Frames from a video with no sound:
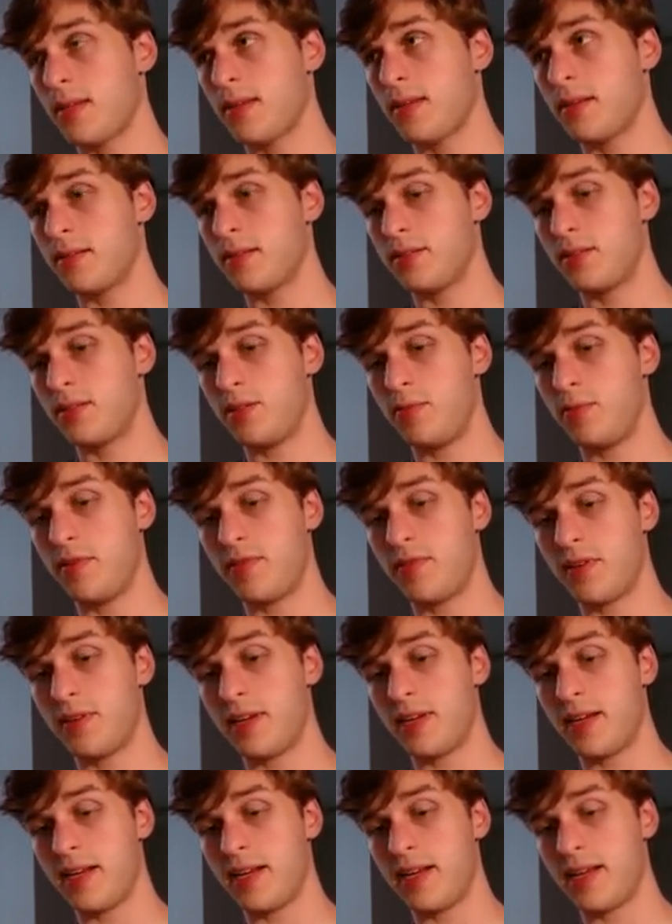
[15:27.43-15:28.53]
so we've gone
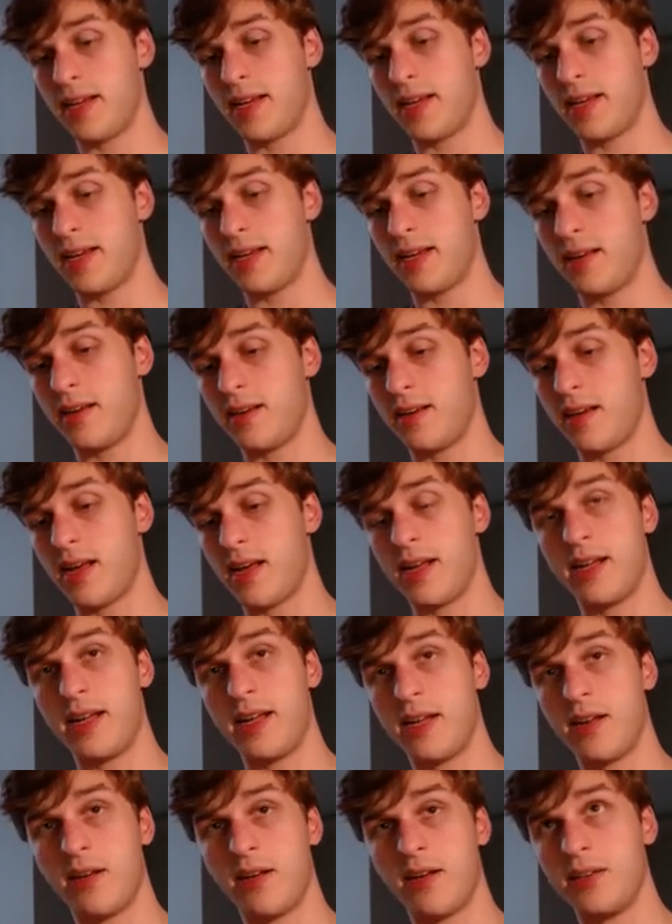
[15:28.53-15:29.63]
ahead and
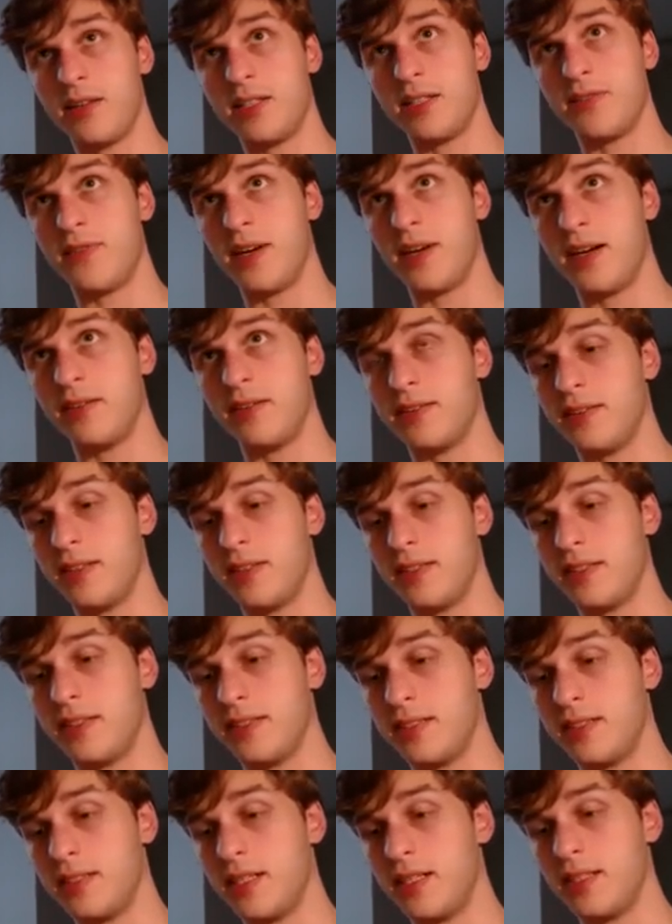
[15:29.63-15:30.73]
edited all these files and done
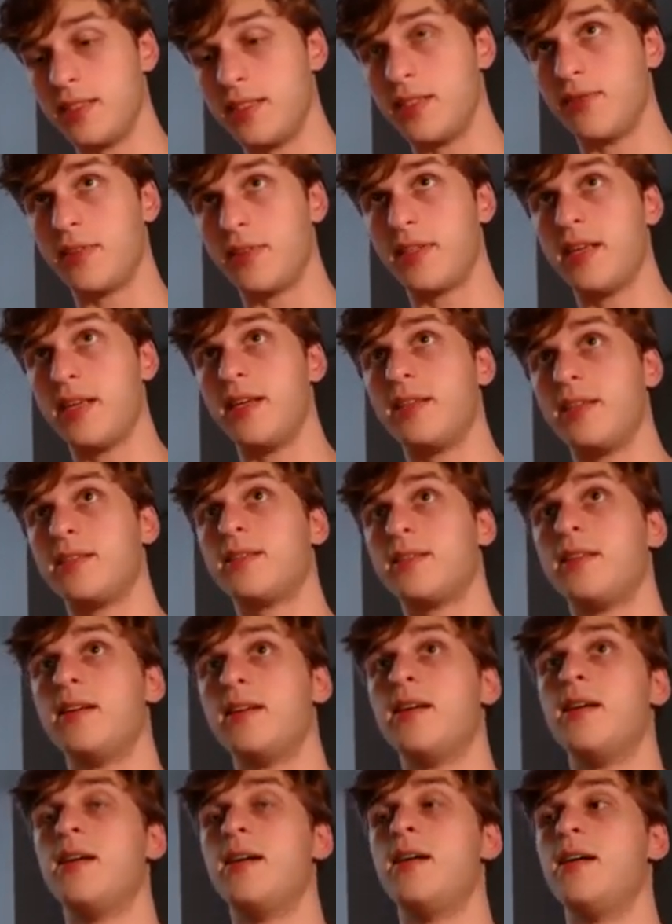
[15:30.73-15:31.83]
these, done these different things.
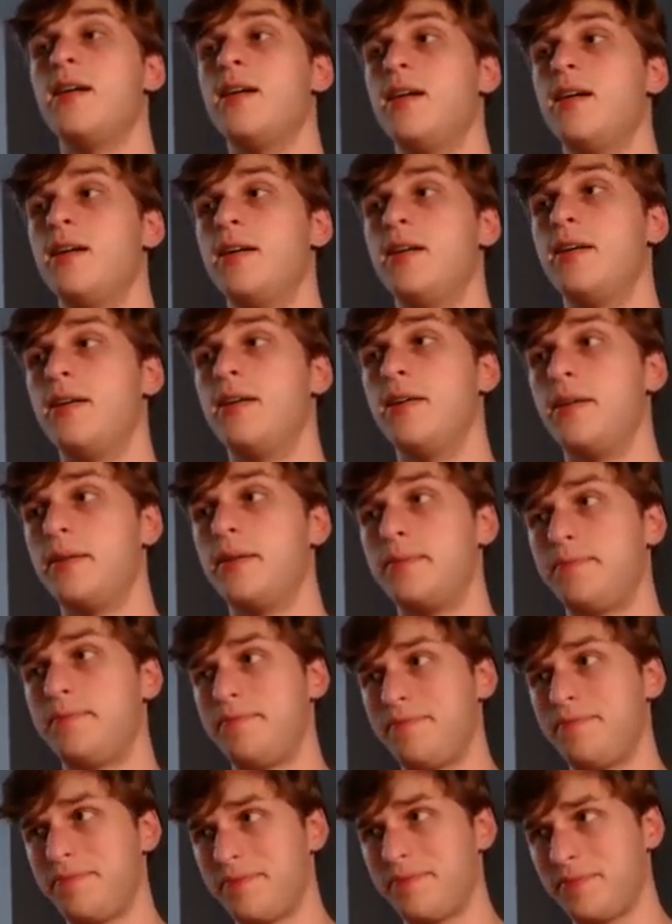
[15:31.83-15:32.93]

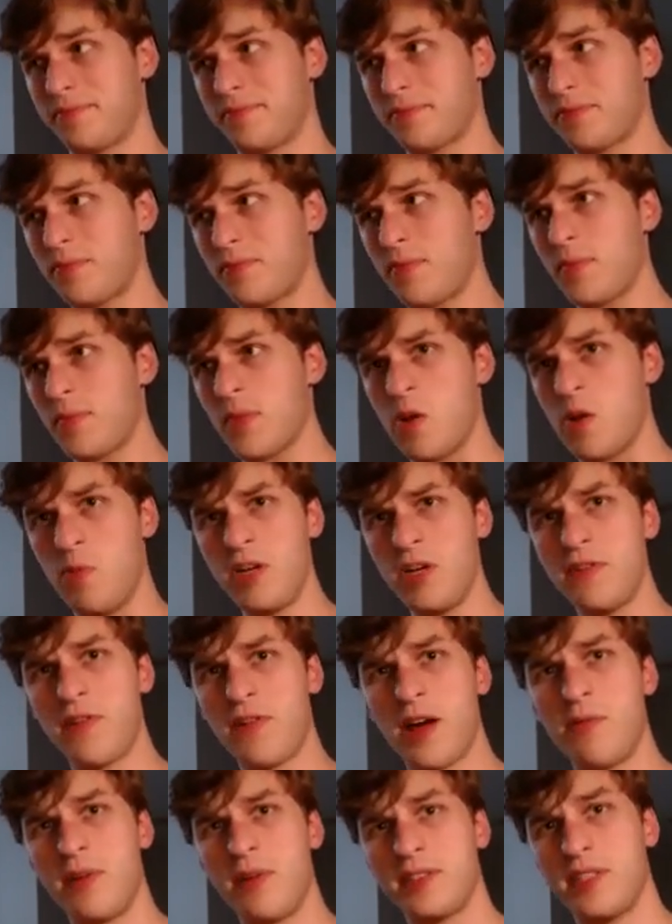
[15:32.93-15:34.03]
Um, what if
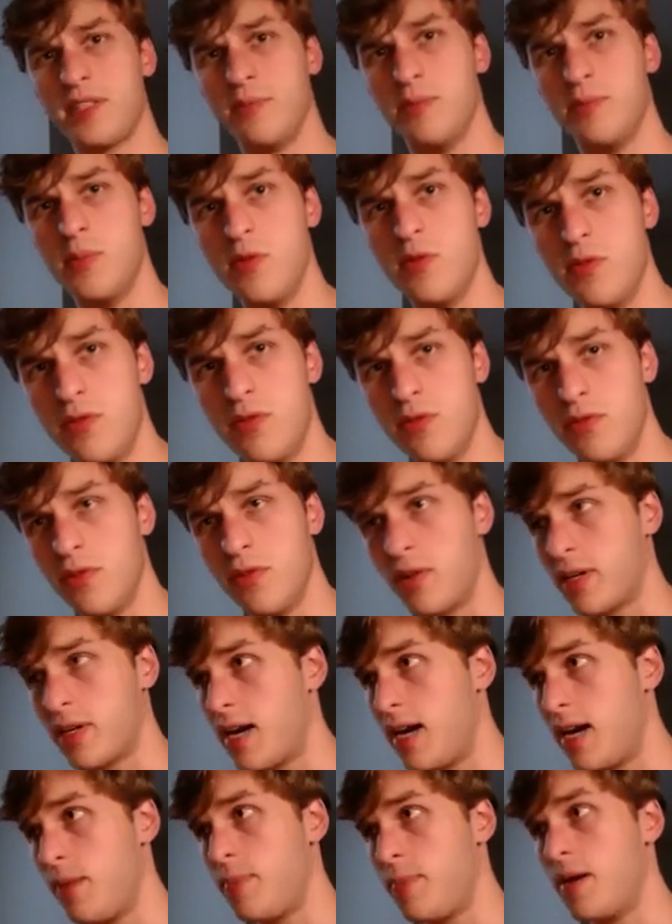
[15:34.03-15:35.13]
I want to move or
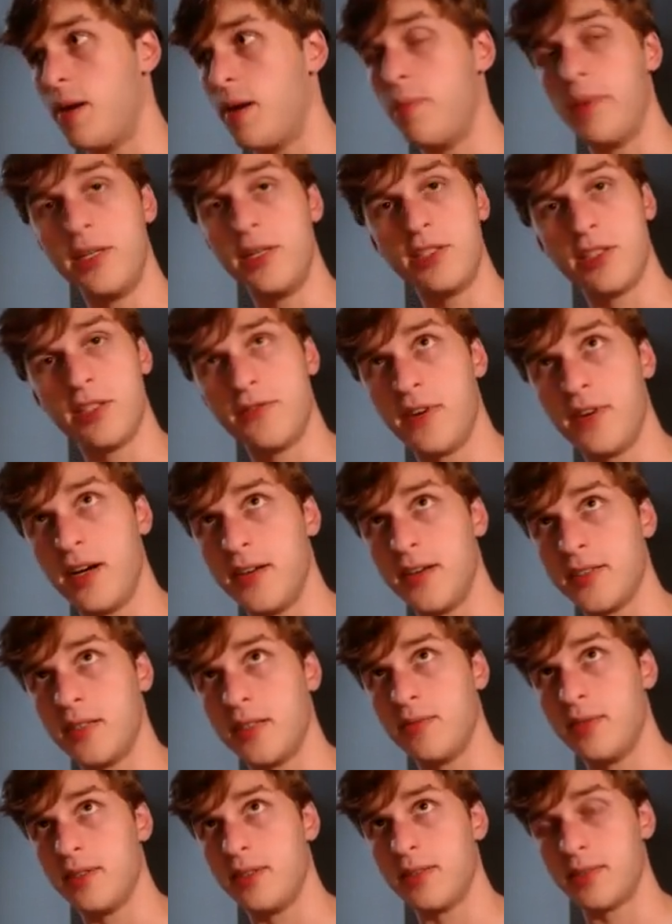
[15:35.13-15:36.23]
copy a bunch of files at
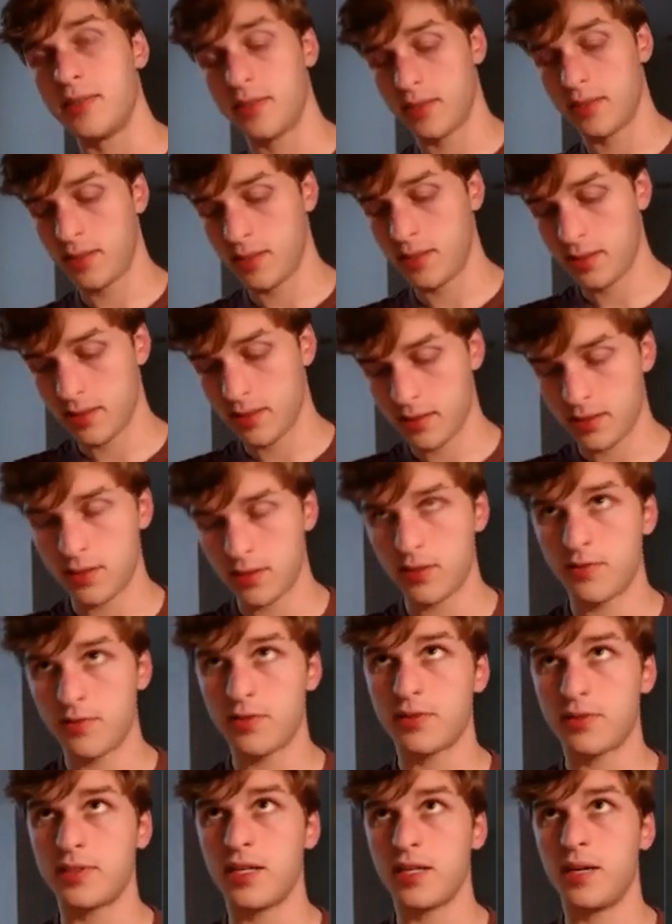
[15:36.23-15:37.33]
once? So
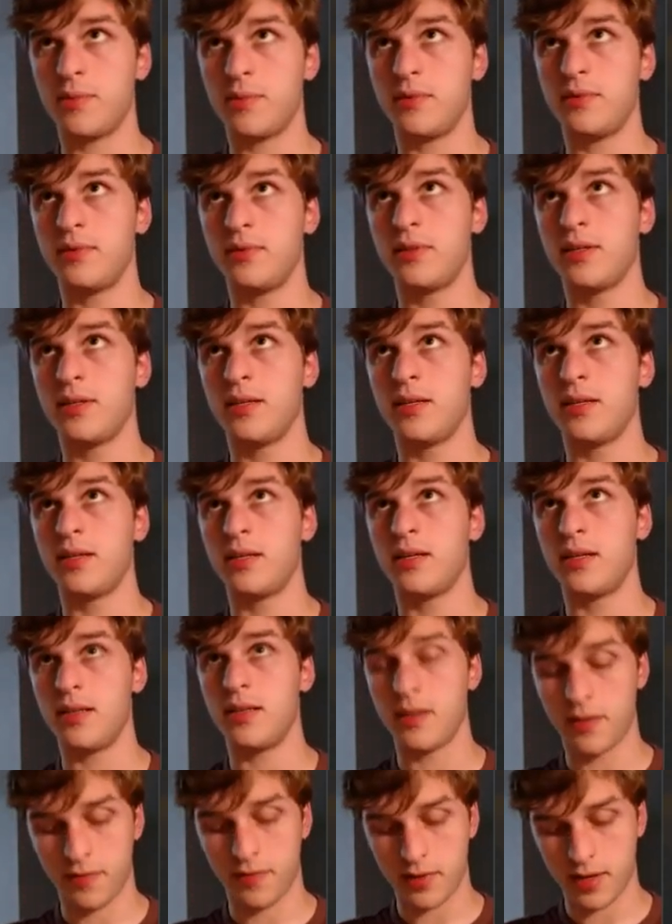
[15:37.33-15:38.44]
for example,
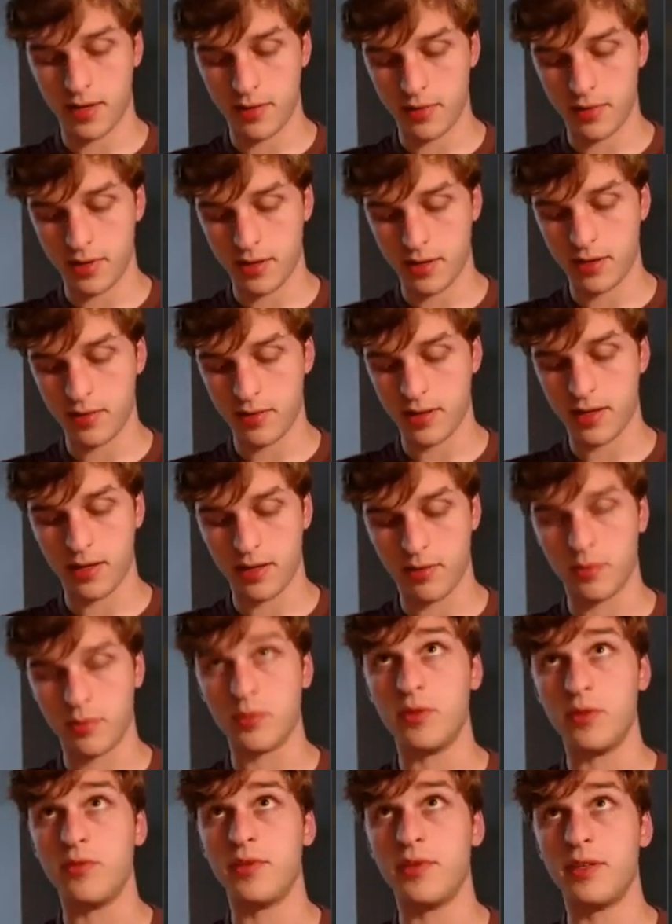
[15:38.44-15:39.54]
if I'm going to go ahead and
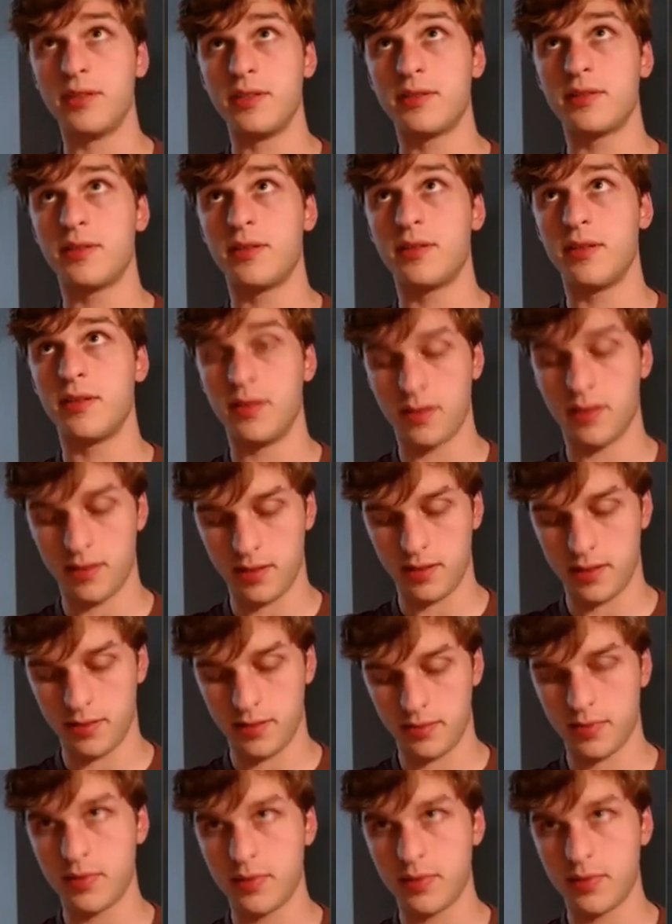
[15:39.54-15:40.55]
remove these, um,